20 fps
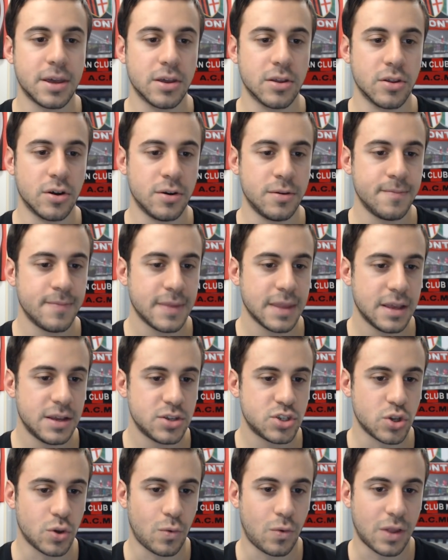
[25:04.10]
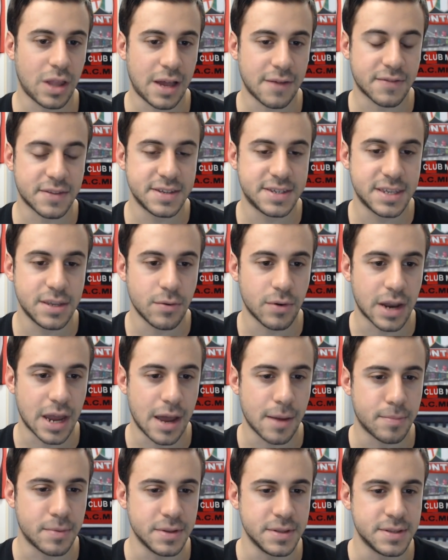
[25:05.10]
know. So we'll have to see what
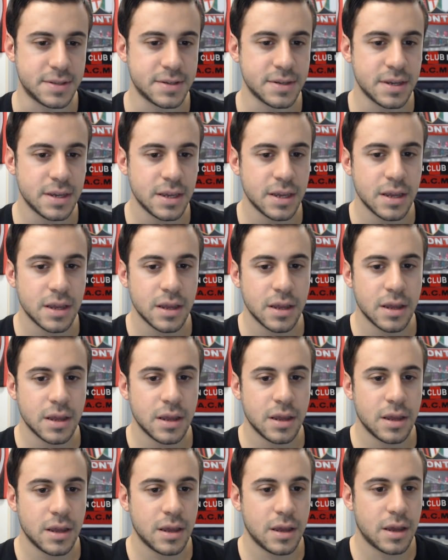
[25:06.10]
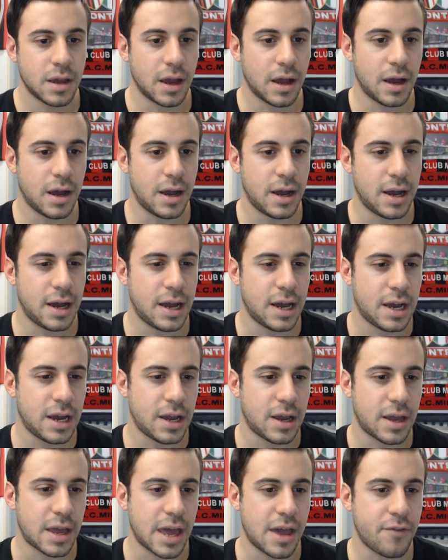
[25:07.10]
happens.
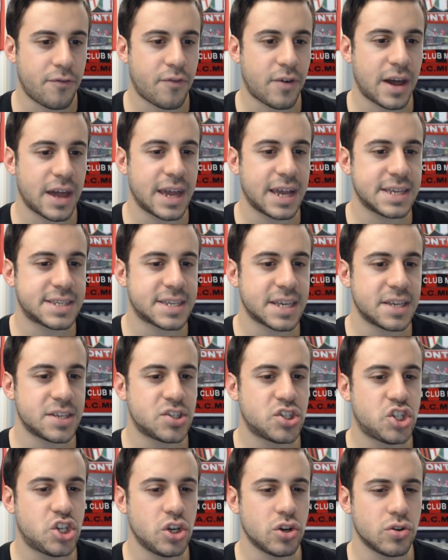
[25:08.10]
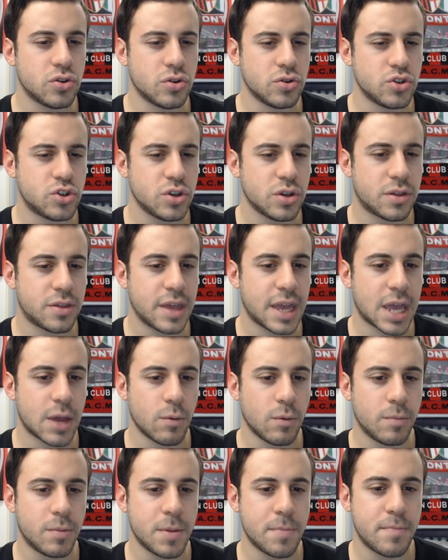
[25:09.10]
FIA says, Gio, don't you think it
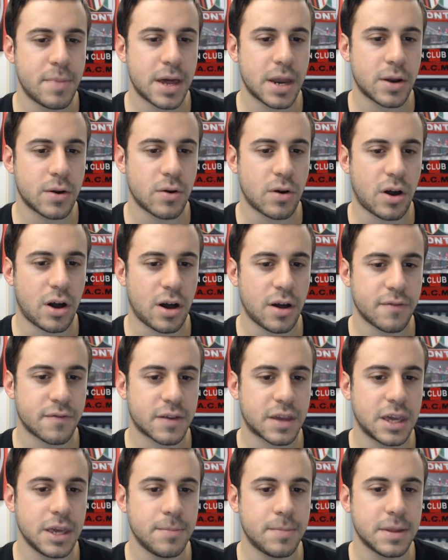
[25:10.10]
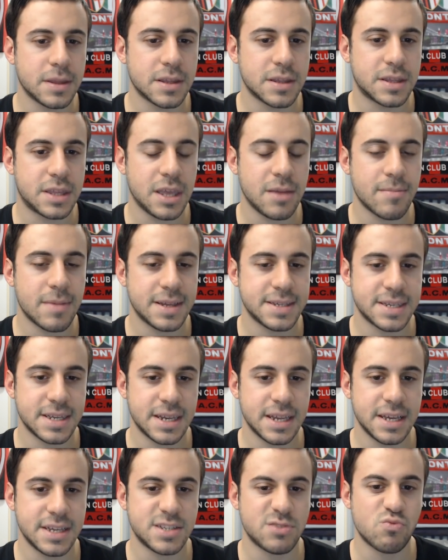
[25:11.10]
would be better off keeping the team as it
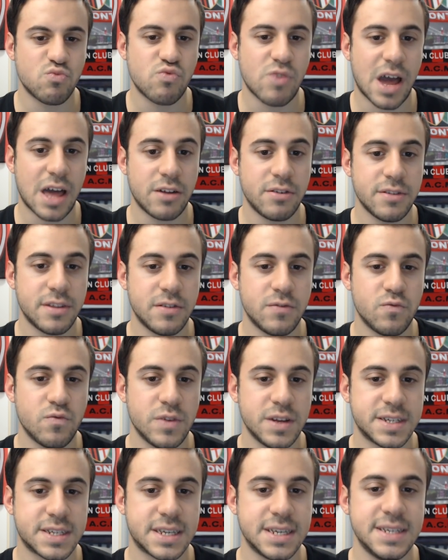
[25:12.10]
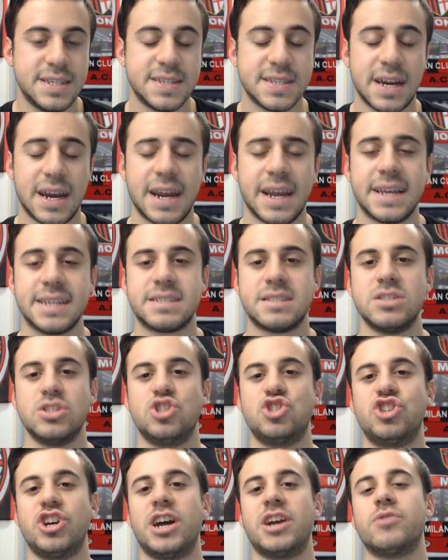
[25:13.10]
is rather than risky signings in
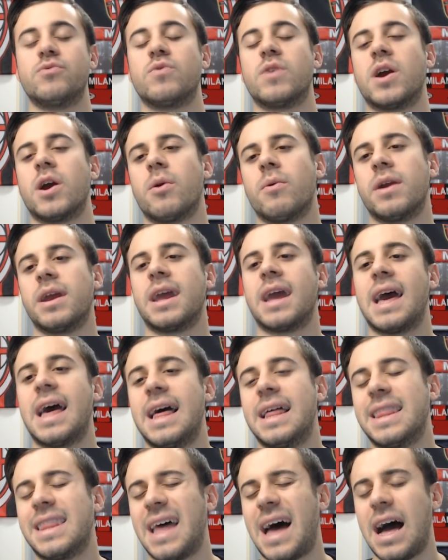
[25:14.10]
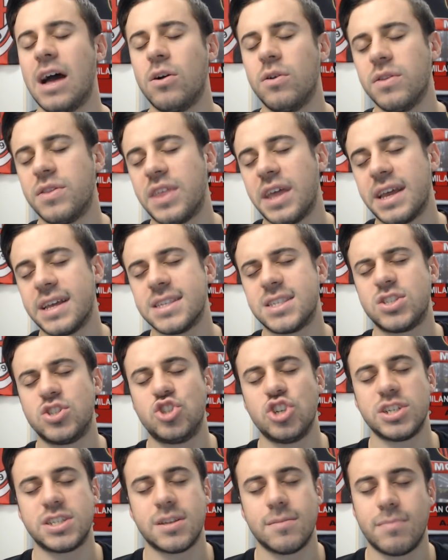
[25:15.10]
January? And I don't think it's
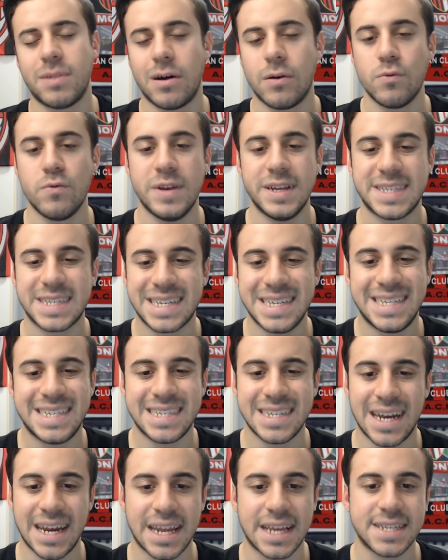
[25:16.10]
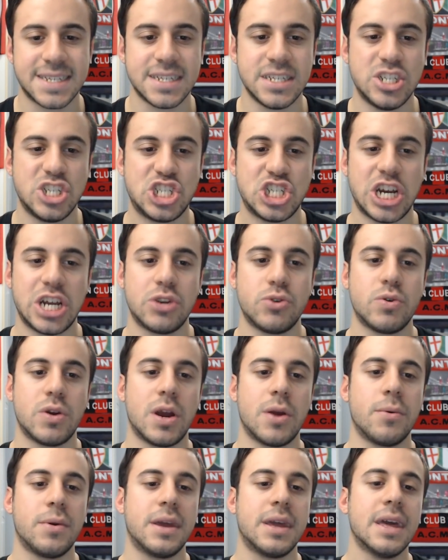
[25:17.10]
just about risky signings in
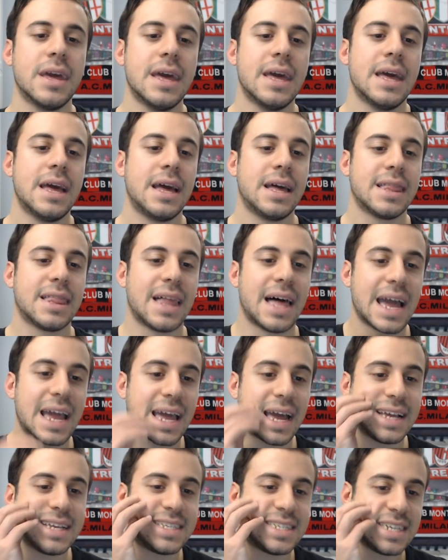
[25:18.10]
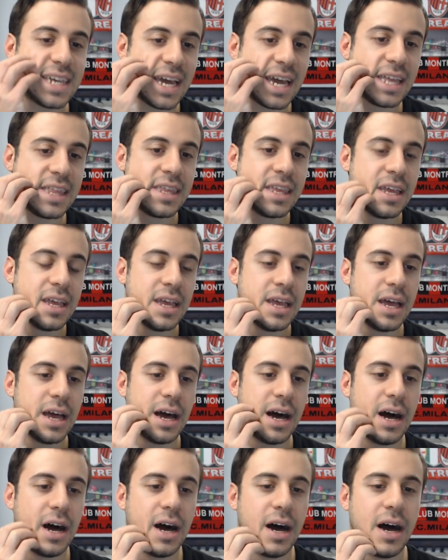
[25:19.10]
January. Like I said,
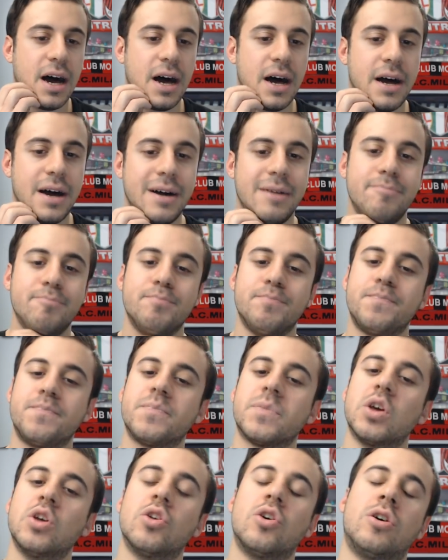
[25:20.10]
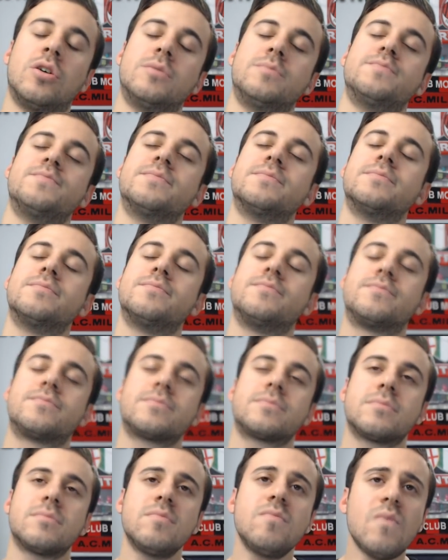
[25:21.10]
you know,
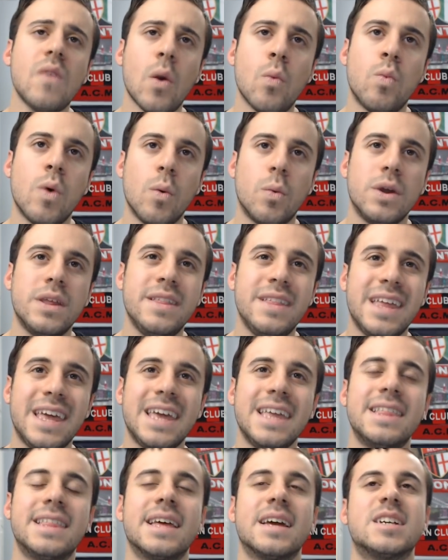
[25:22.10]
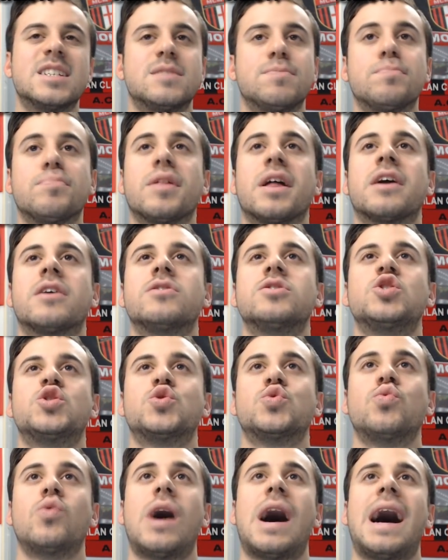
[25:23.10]
what we need is players
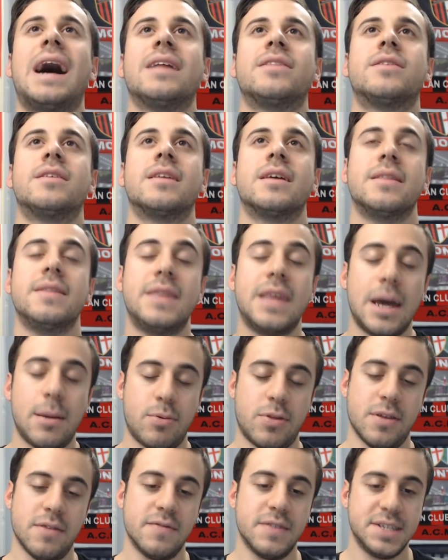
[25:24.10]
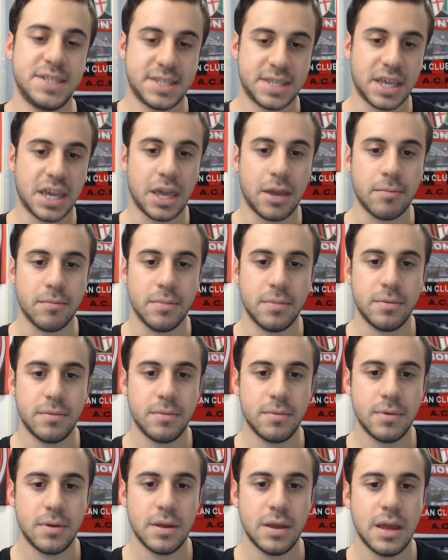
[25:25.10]
to add to the depth of this team.
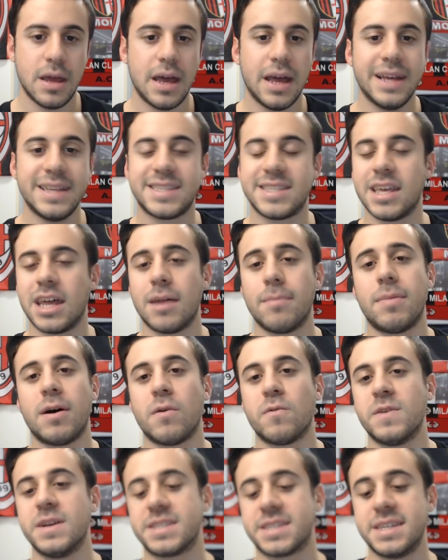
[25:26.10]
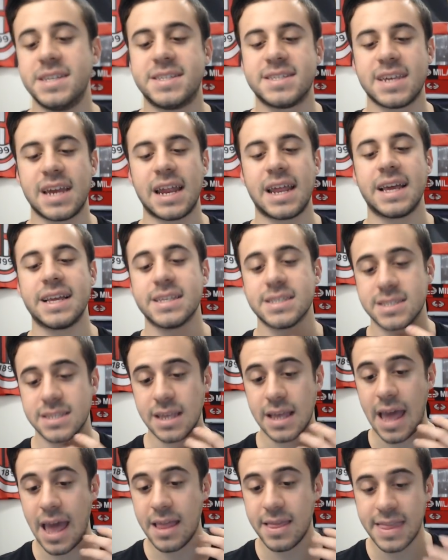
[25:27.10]
It's not about risky signings,
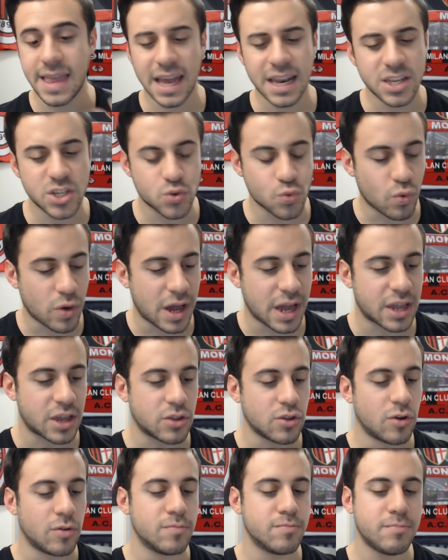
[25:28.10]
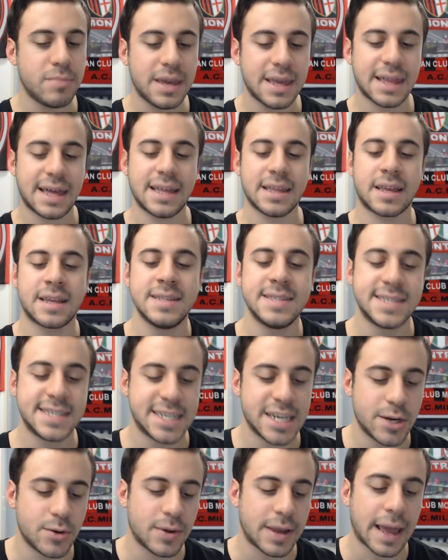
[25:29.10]
and that is why, you know, Milan
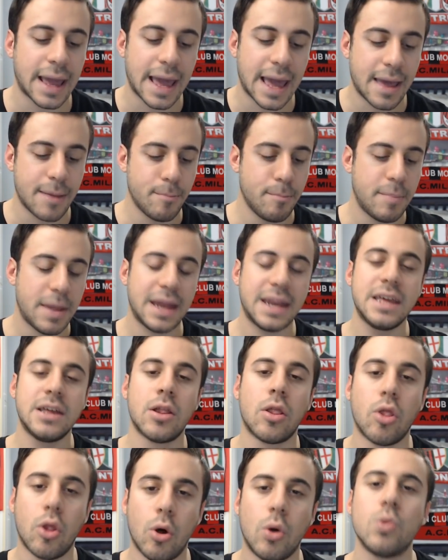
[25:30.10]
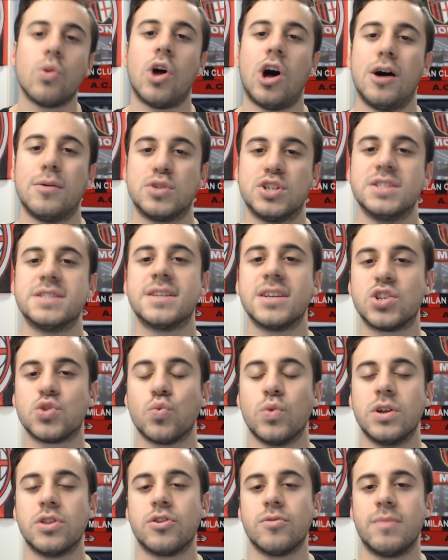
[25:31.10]
considering many loan options this
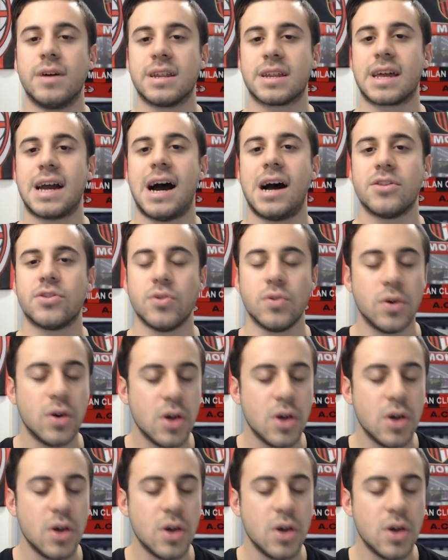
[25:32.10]
winter mercato